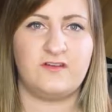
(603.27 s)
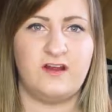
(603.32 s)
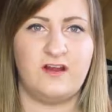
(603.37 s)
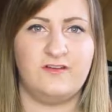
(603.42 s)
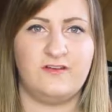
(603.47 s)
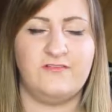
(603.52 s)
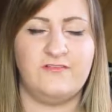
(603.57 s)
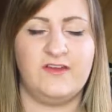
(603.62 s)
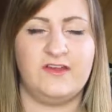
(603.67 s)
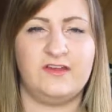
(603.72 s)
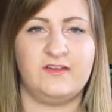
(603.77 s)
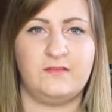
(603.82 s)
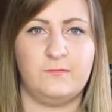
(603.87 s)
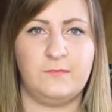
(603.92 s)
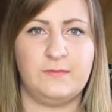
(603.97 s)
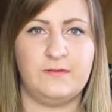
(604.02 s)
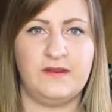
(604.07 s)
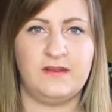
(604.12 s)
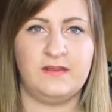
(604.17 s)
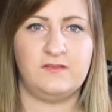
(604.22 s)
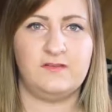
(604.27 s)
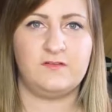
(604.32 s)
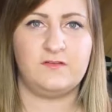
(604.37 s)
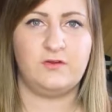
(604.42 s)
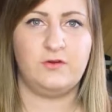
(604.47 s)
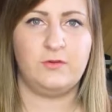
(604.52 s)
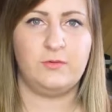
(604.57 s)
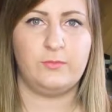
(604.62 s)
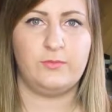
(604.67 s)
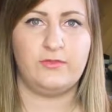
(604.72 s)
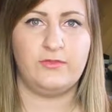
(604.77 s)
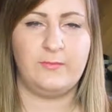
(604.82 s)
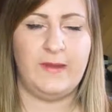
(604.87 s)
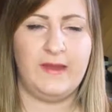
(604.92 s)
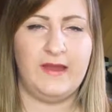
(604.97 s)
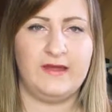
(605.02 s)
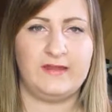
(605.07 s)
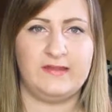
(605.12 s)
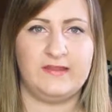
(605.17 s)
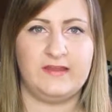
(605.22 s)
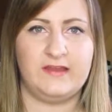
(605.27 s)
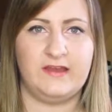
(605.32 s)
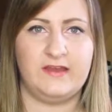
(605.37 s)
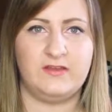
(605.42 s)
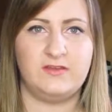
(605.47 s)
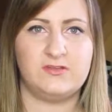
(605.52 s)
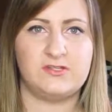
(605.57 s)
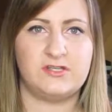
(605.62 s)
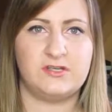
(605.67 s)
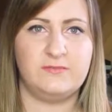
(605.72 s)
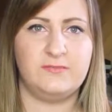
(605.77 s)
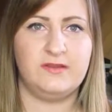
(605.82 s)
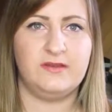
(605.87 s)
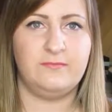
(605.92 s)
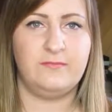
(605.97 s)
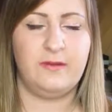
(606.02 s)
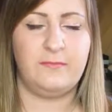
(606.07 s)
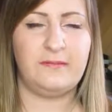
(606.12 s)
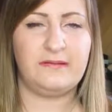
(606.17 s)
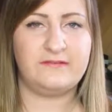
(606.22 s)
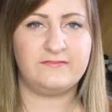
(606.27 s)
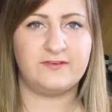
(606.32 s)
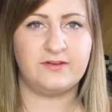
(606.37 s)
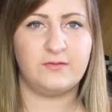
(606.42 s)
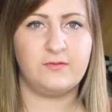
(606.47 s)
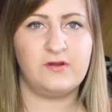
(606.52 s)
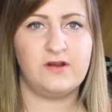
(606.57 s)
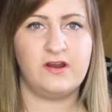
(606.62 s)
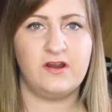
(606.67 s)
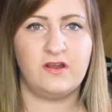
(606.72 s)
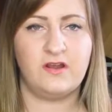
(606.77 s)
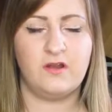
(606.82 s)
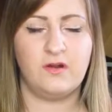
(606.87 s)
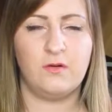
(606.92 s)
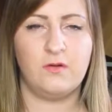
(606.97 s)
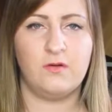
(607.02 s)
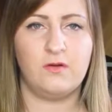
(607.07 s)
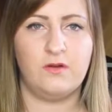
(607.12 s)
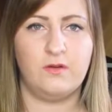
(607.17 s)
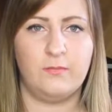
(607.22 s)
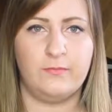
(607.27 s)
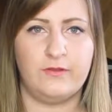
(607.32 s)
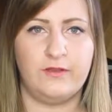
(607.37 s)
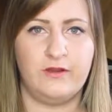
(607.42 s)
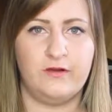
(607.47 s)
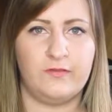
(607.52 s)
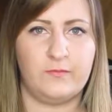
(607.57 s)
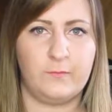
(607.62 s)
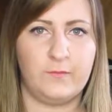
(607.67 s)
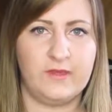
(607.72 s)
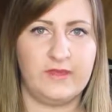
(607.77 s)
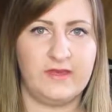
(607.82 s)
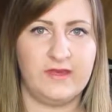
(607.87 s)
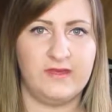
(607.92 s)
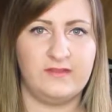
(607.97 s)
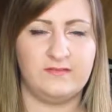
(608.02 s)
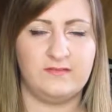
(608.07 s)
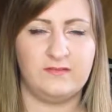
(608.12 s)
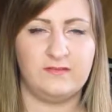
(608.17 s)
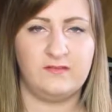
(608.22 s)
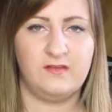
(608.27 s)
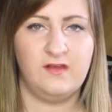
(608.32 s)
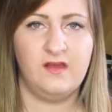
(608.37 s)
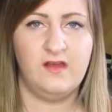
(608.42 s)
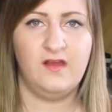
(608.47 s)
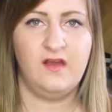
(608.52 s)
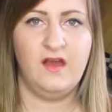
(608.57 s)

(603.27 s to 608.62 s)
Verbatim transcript: stuff. And it's been nice going with Matt. Like I usually meet him up after work or we go on the weekends.